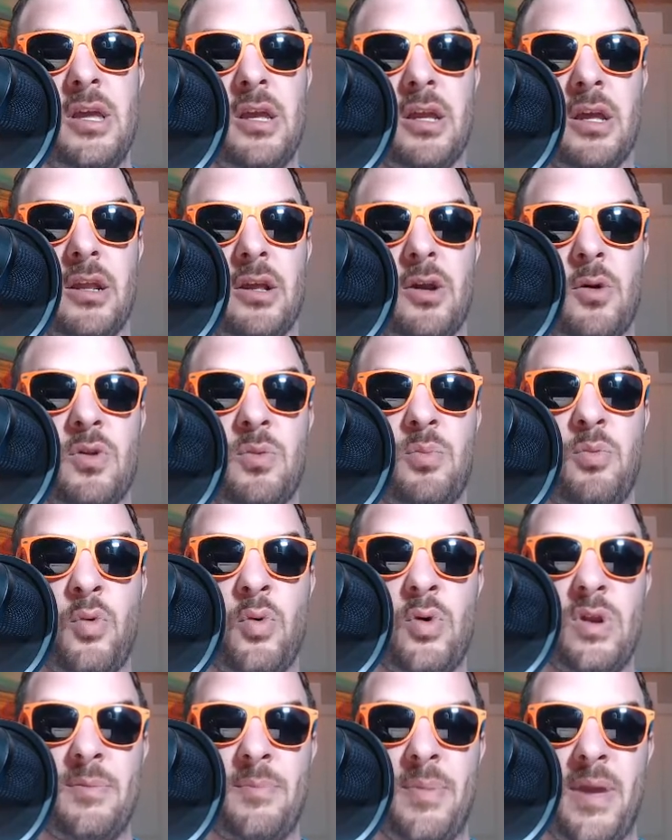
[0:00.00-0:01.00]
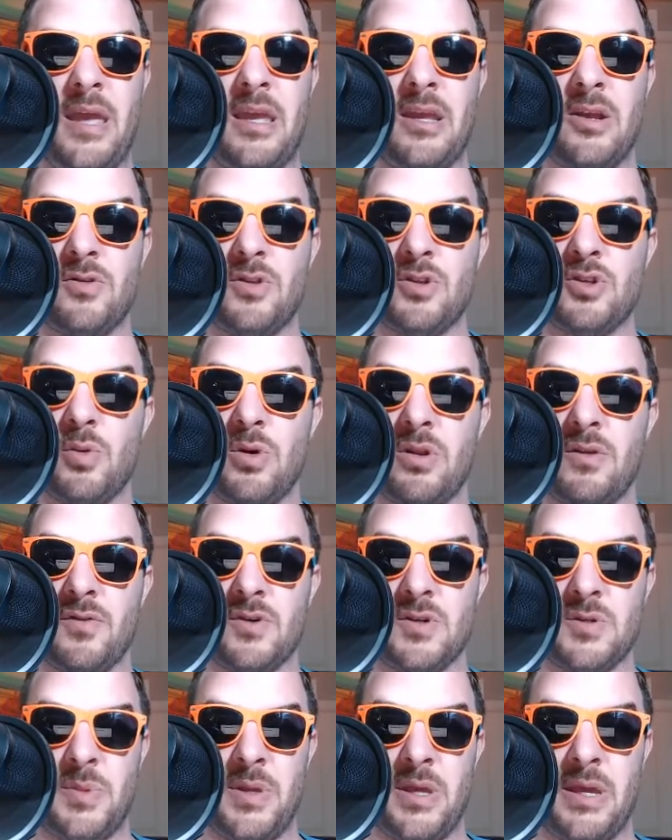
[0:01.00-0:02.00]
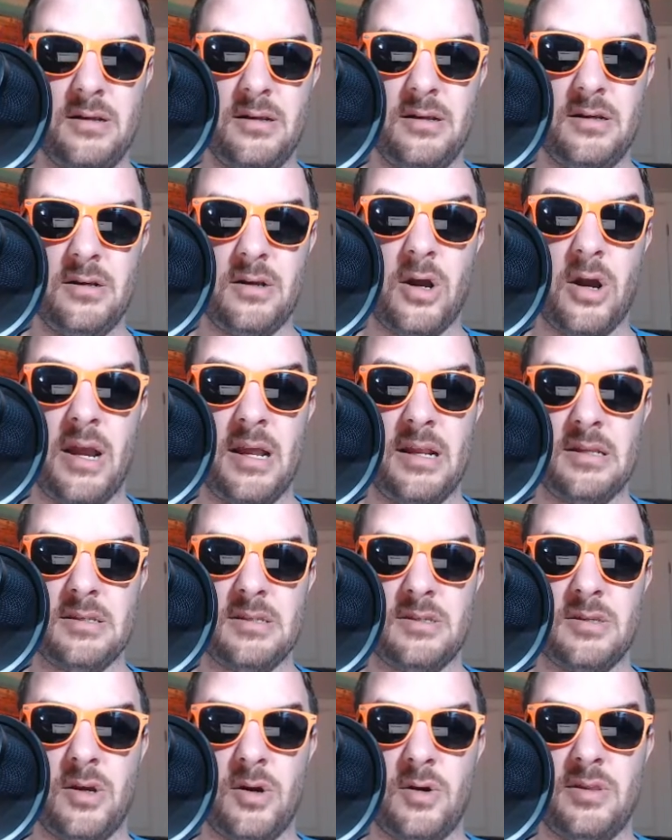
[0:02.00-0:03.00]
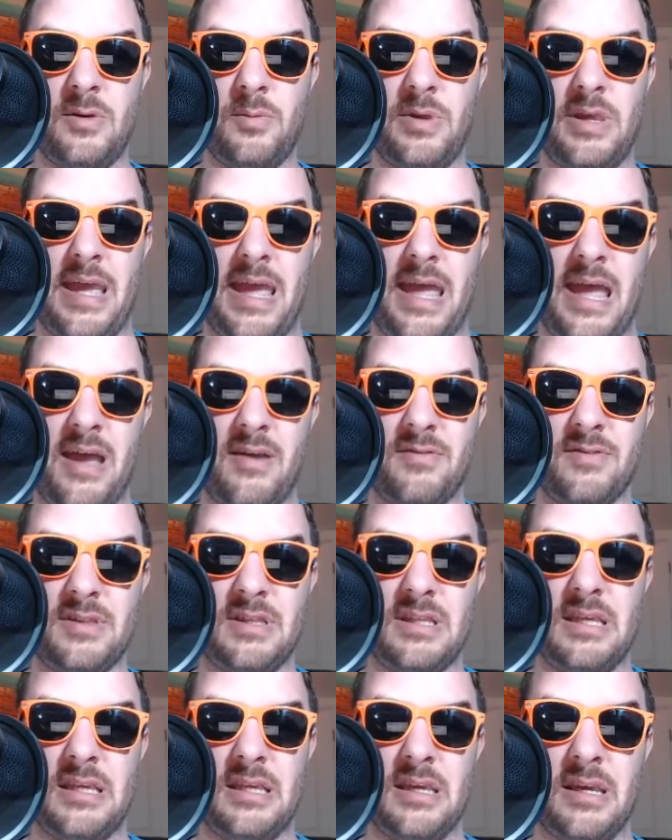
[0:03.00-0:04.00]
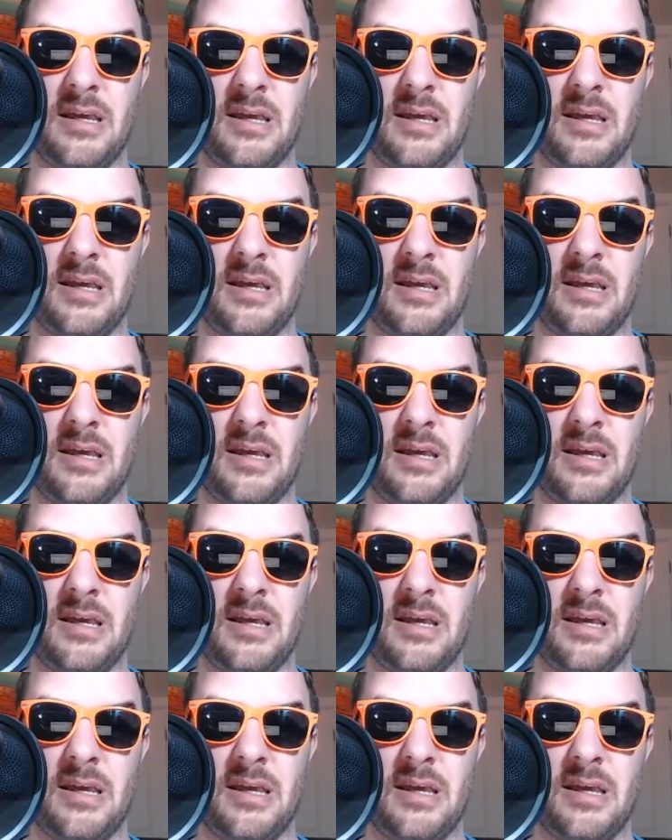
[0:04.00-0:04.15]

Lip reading: Going to go with Kwity Paye here at the 21st pick. All right, so then we have the